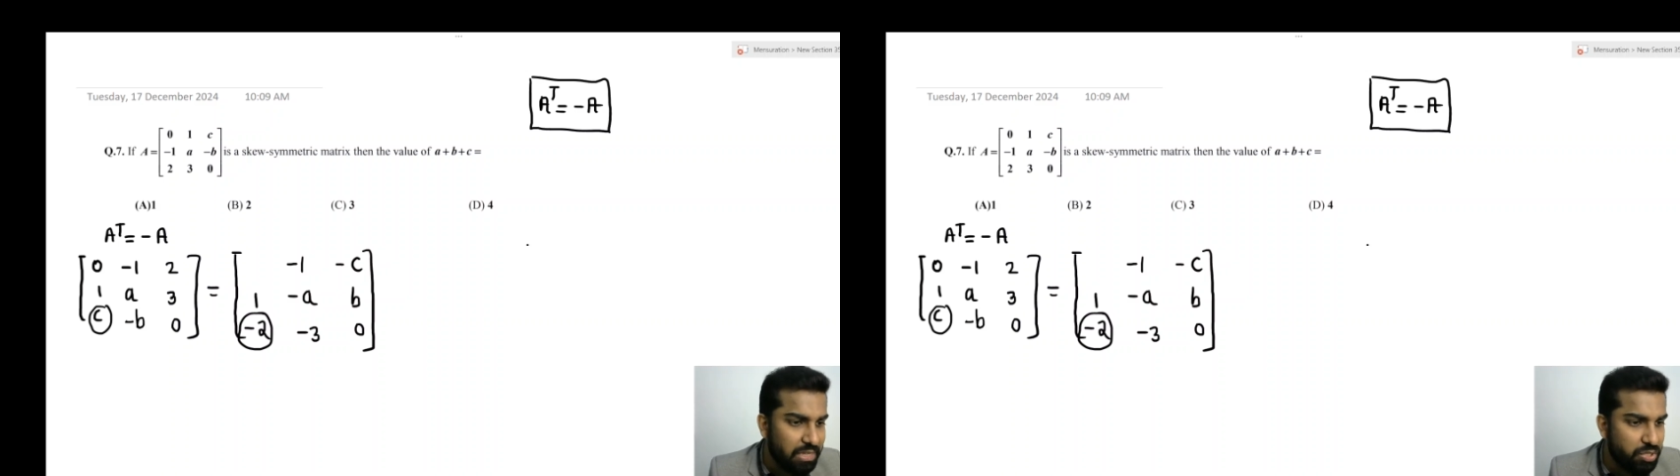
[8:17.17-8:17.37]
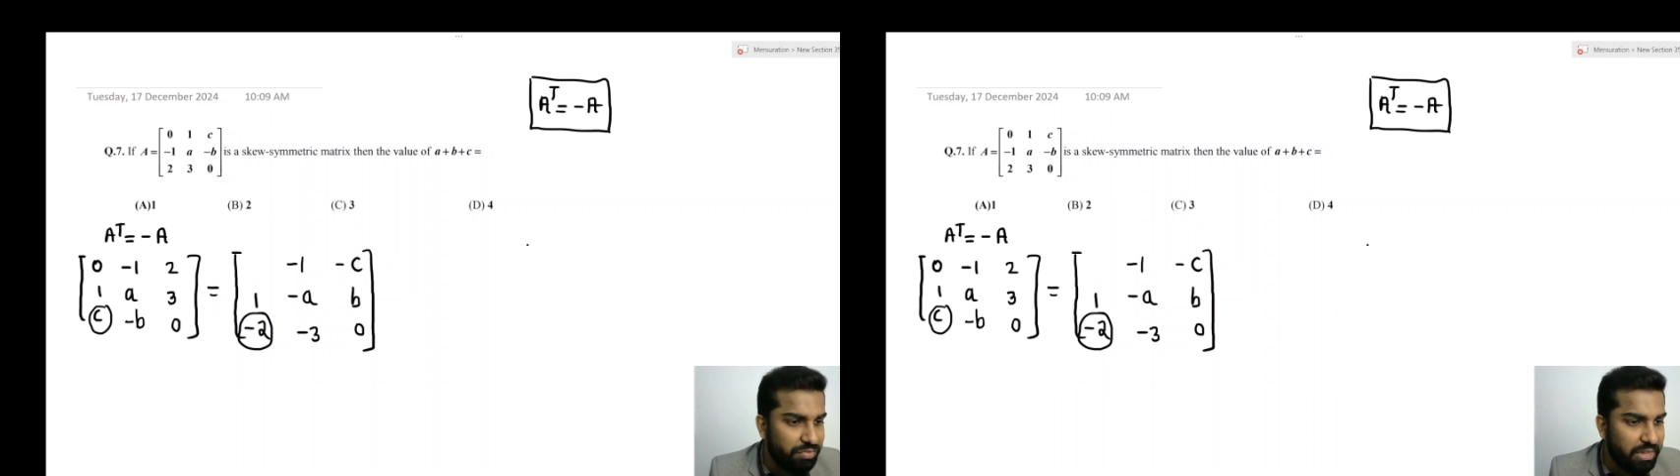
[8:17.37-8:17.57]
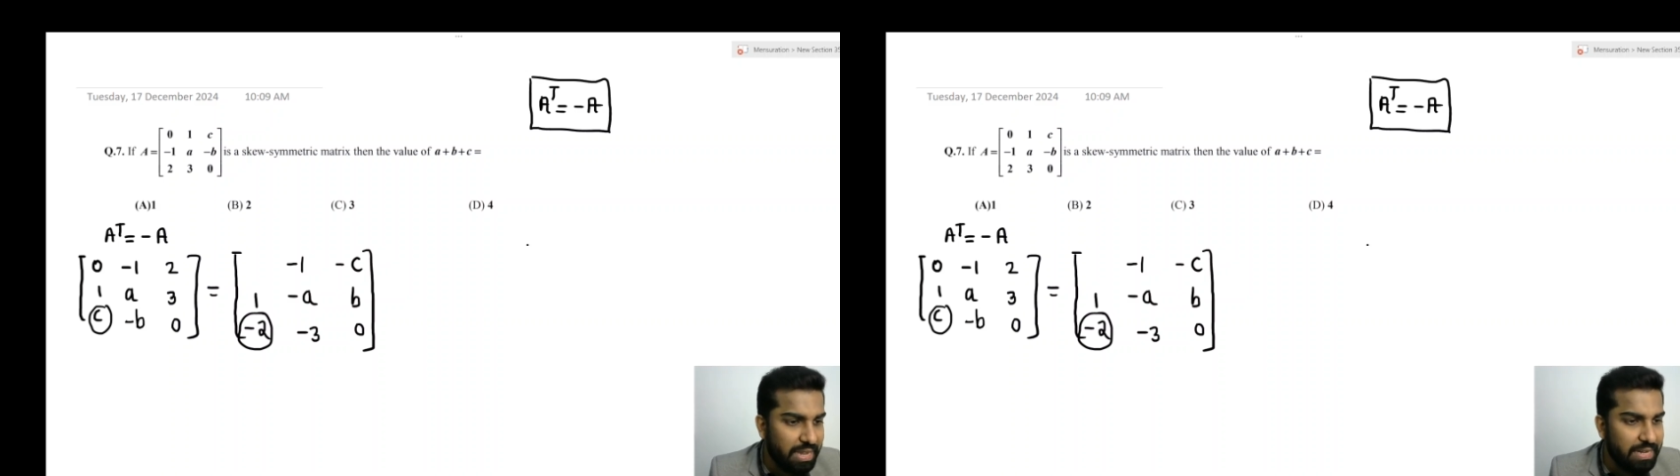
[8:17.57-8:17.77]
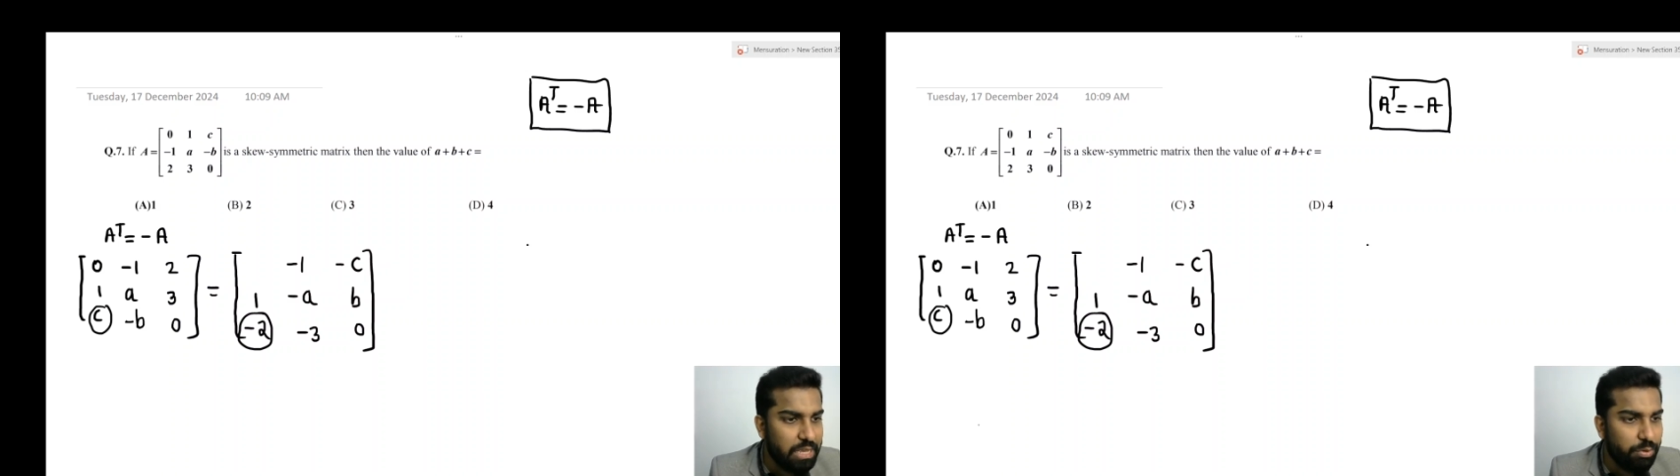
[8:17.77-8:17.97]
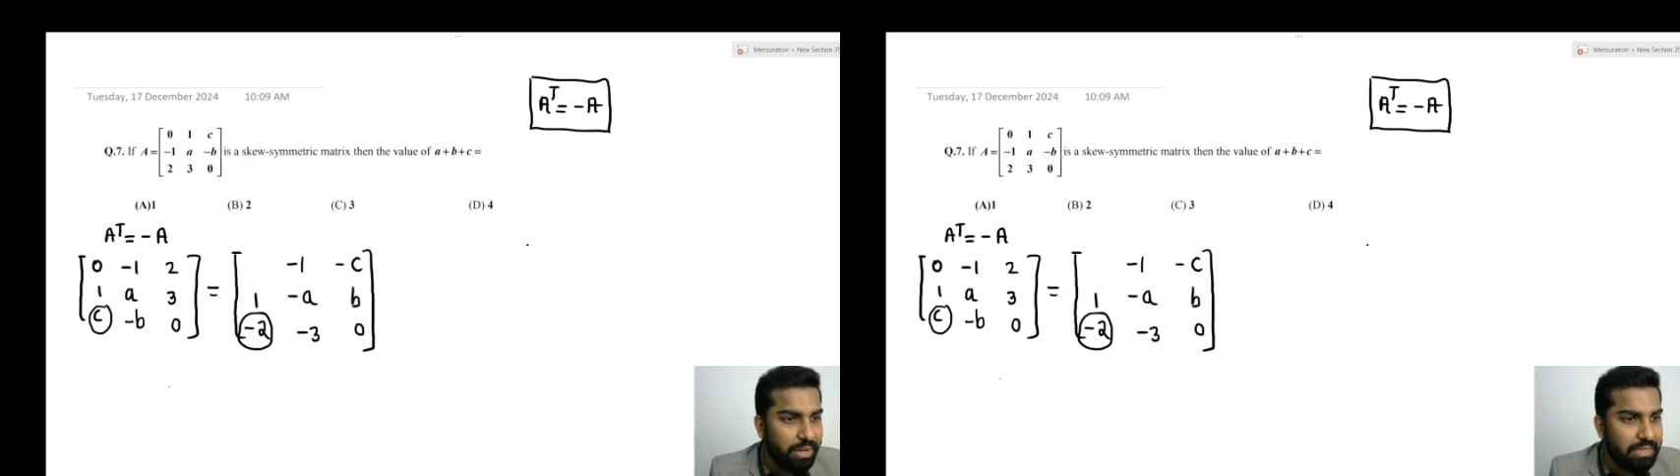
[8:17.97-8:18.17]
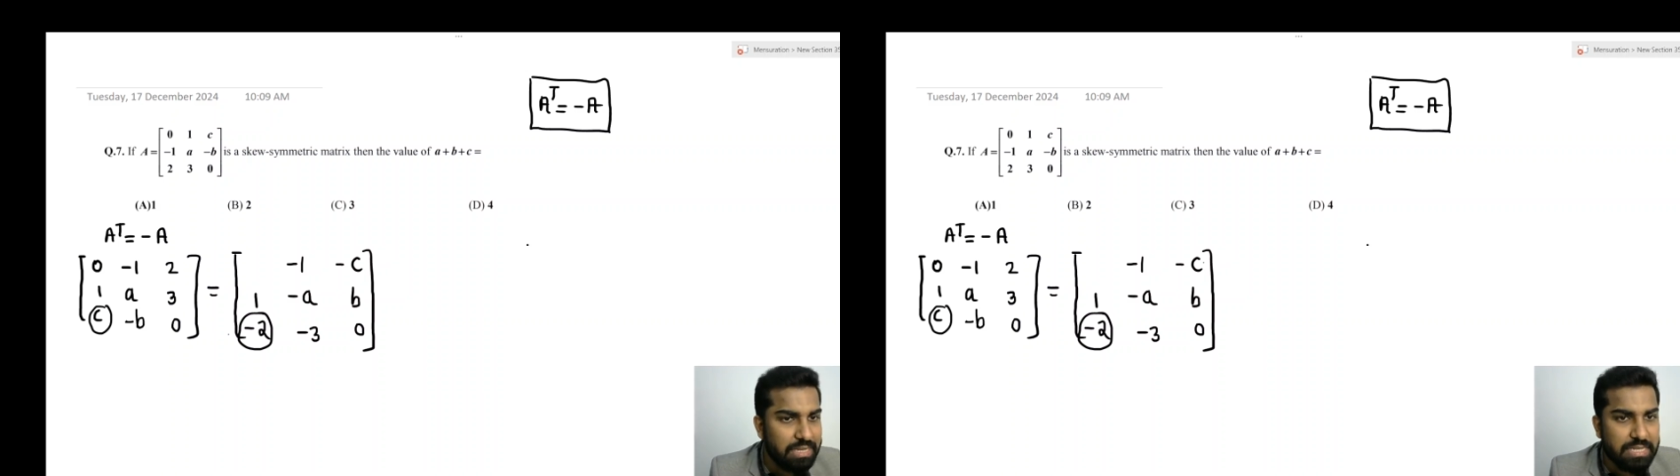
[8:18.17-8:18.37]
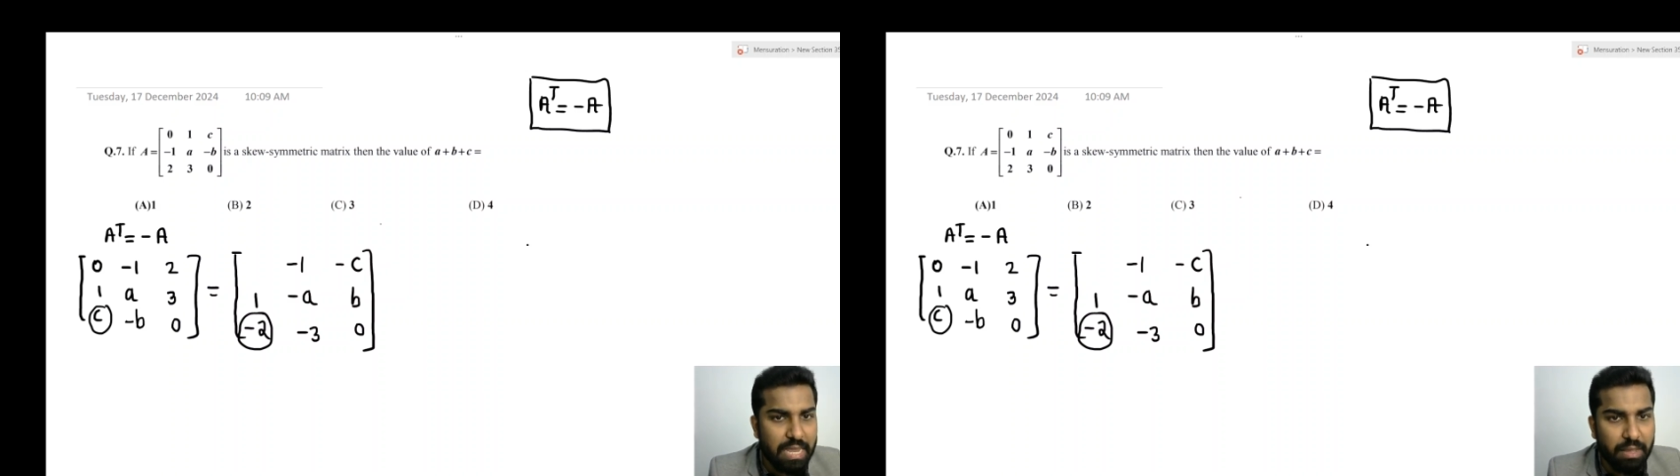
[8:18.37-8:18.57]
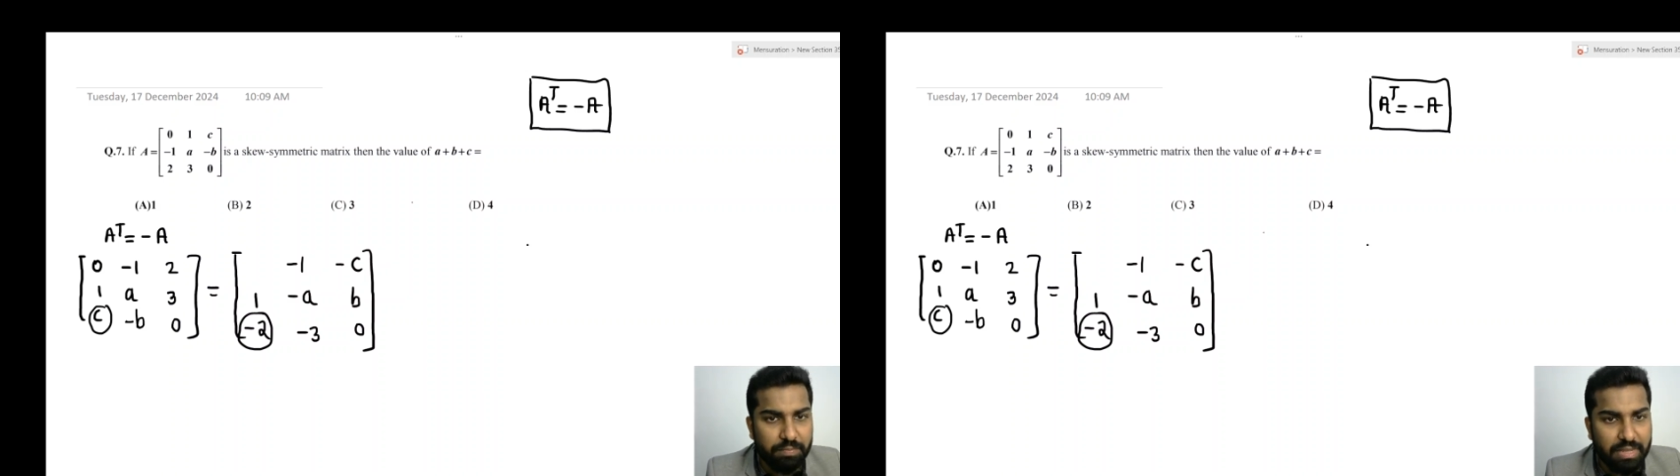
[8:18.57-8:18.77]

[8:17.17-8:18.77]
So we can equate the same.